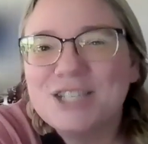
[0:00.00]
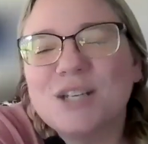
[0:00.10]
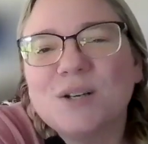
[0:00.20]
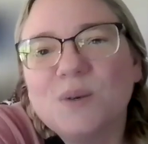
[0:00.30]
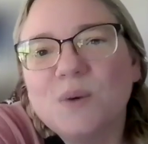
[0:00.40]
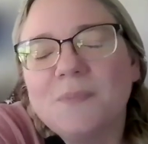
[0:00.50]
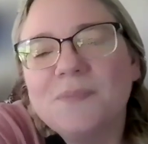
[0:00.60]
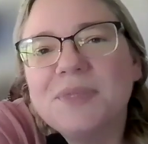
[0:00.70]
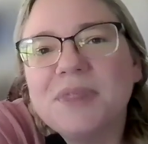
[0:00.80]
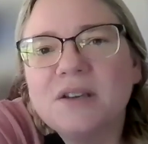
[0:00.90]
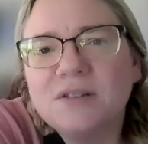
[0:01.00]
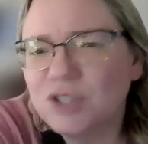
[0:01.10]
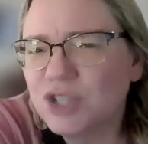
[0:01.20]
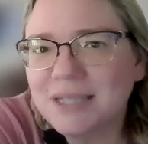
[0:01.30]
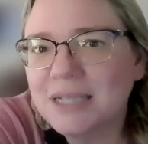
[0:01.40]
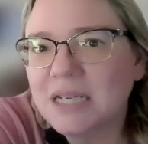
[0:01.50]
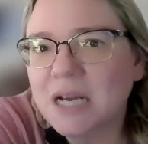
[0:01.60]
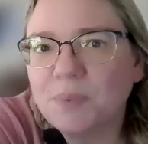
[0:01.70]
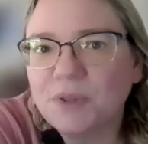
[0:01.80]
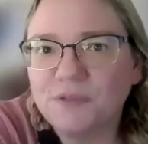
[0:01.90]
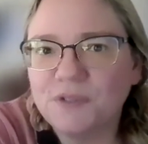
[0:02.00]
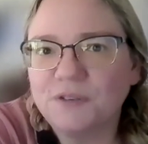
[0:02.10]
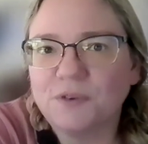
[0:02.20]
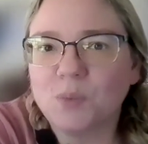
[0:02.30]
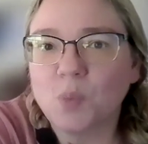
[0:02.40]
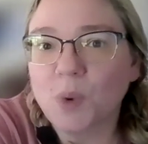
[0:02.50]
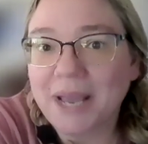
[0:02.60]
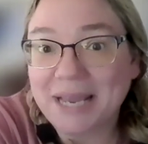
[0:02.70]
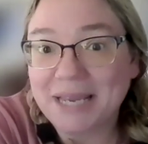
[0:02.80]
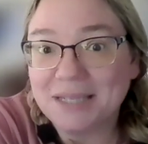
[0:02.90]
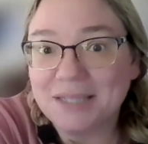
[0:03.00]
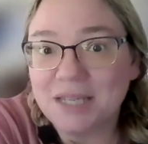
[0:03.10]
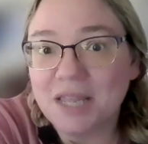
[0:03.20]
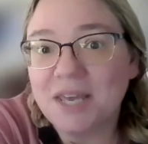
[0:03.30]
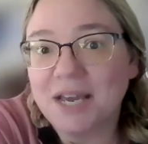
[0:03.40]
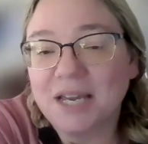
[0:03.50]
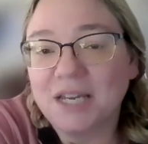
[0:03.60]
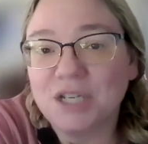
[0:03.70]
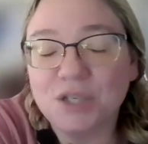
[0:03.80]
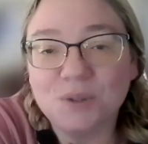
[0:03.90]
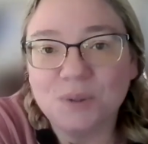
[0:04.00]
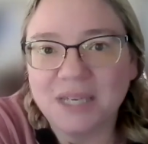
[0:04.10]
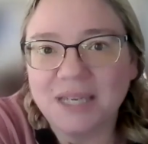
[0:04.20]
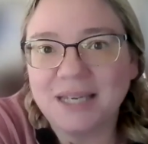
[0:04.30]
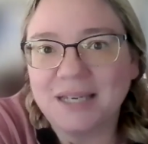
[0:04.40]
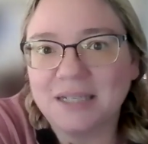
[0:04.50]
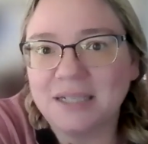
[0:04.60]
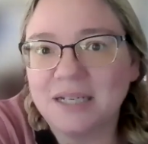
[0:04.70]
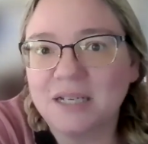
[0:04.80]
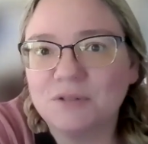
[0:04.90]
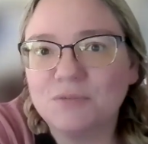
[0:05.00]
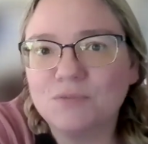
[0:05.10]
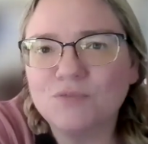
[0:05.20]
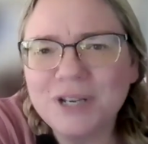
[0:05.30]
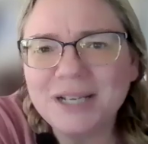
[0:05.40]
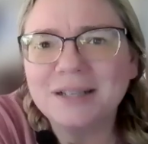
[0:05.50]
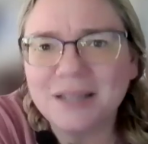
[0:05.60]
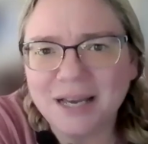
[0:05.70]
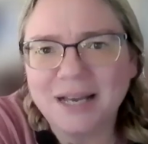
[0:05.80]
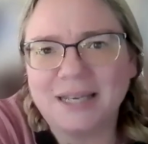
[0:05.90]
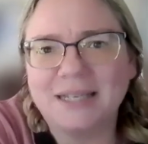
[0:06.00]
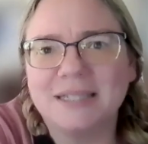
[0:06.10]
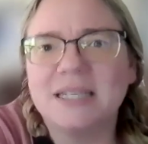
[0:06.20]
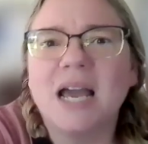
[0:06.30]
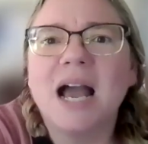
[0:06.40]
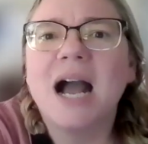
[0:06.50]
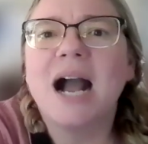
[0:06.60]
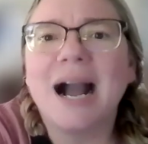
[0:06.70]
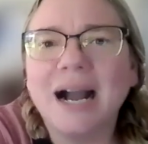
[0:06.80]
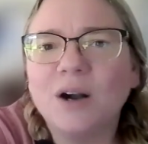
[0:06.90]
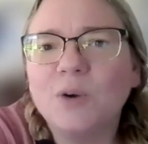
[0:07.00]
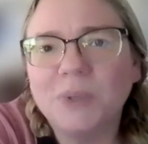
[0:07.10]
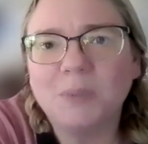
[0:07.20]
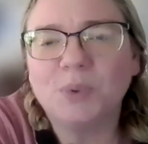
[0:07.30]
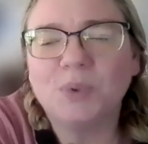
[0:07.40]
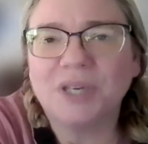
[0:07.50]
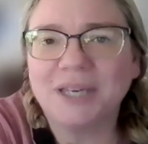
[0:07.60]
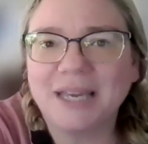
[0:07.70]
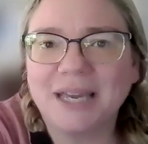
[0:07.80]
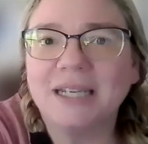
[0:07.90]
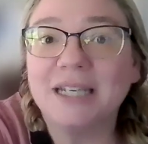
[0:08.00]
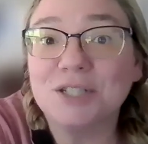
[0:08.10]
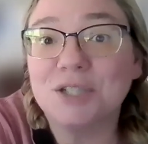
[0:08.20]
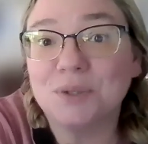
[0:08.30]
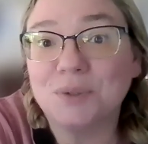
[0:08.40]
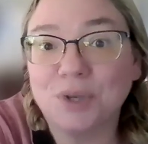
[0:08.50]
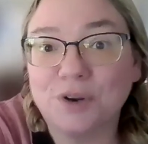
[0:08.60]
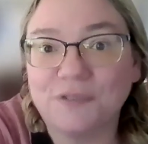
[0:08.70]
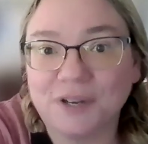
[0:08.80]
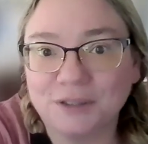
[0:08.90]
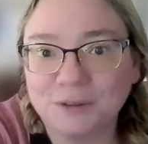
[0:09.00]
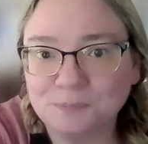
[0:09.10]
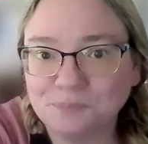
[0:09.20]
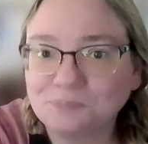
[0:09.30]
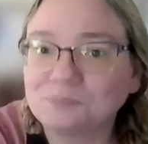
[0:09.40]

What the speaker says: So there's just a couple of different ways that you can realize how people can get into your funnel.